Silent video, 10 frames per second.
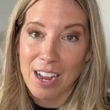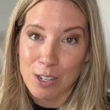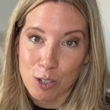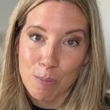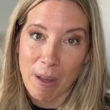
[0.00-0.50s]
I
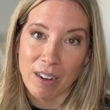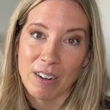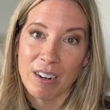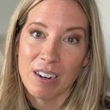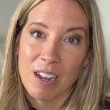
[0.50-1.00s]
do
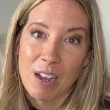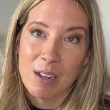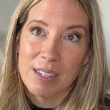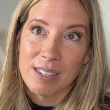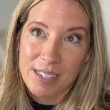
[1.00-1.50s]
better
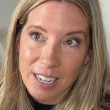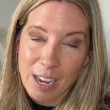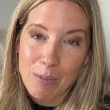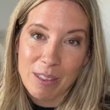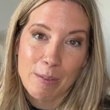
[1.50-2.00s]

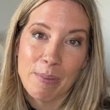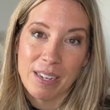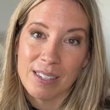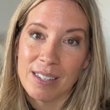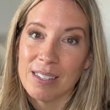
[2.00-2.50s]
sticking with the
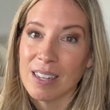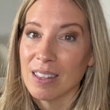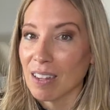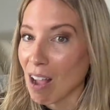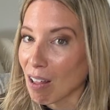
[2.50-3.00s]
pieces and
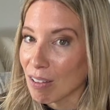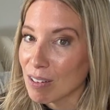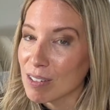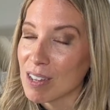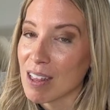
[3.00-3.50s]
the
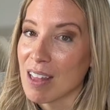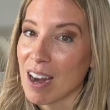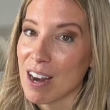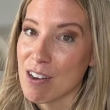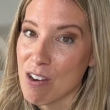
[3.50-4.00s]
colors that
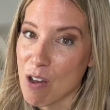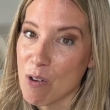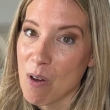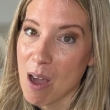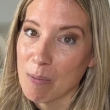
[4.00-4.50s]
I
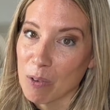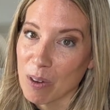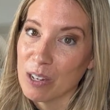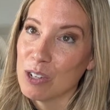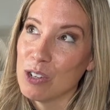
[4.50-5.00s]
know I'm
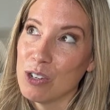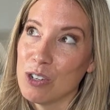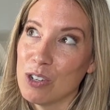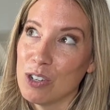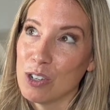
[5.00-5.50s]
going
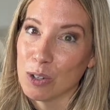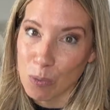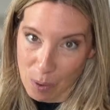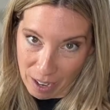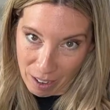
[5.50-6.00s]
to
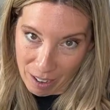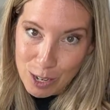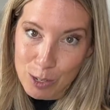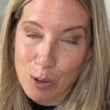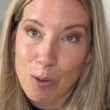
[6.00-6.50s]
wear.
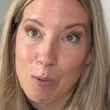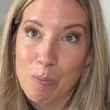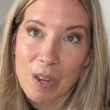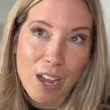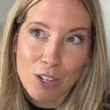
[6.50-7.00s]
So
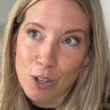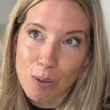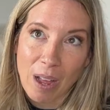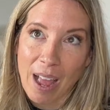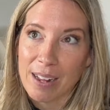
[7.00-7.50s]
Beyond
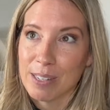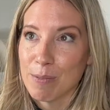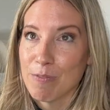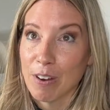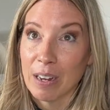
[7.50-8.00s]
Yoga had some
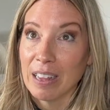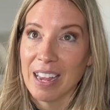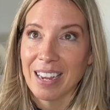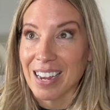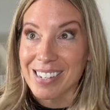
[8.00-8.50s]
very
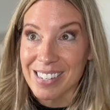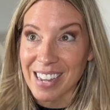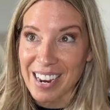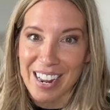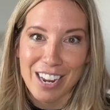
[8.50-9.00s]
like
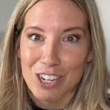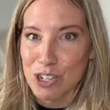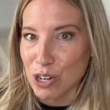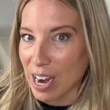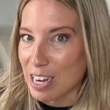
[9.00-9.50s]
exciting,
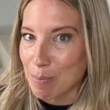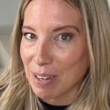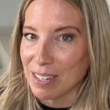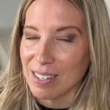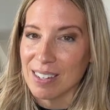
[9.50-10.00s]
shiny
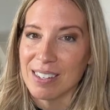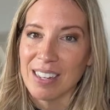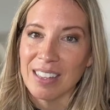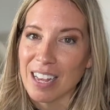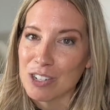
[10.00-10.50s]
pieces
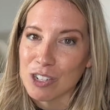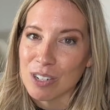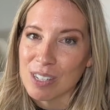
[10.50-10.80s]
in last year's